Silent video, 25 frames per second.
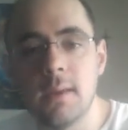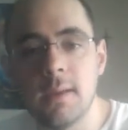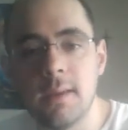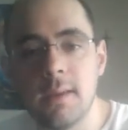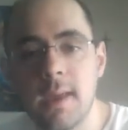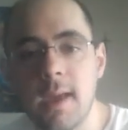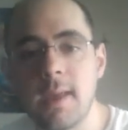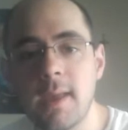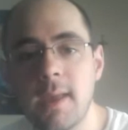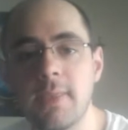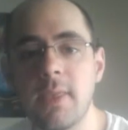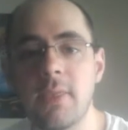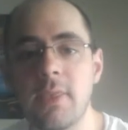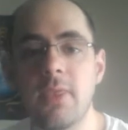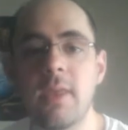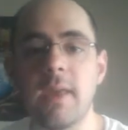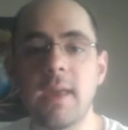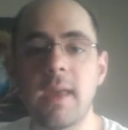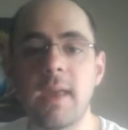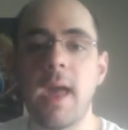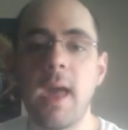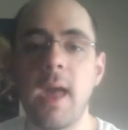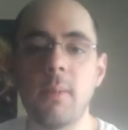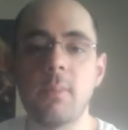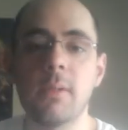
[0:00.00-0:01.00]
You had the
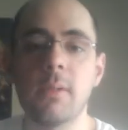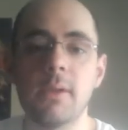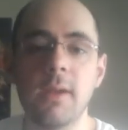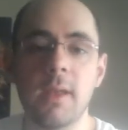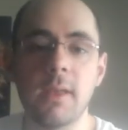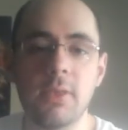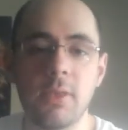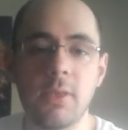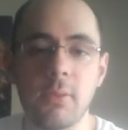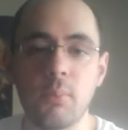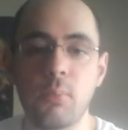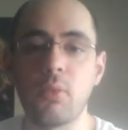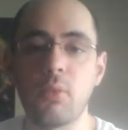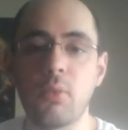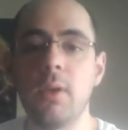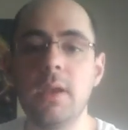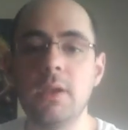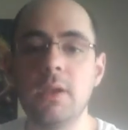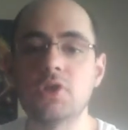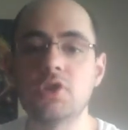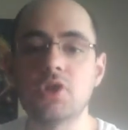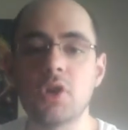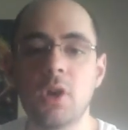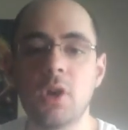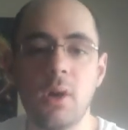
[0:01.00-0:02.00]
thing happen at the
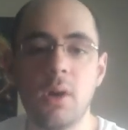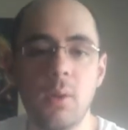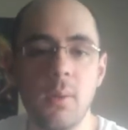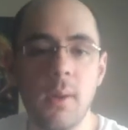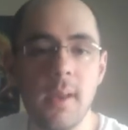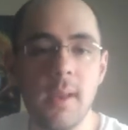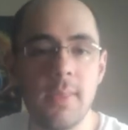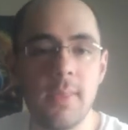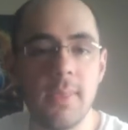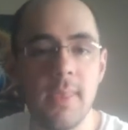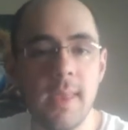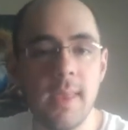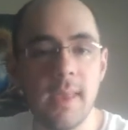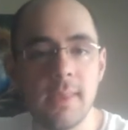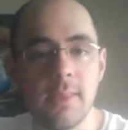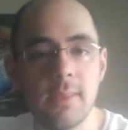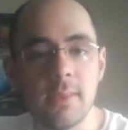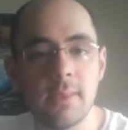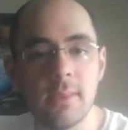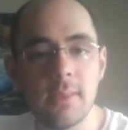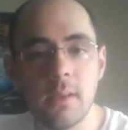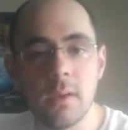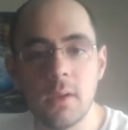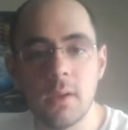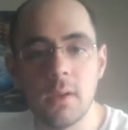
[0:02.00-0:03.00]
pre-show, and
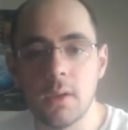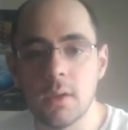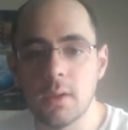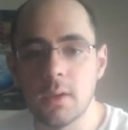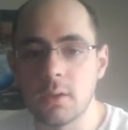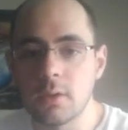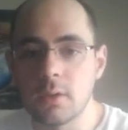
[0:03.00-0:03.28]
then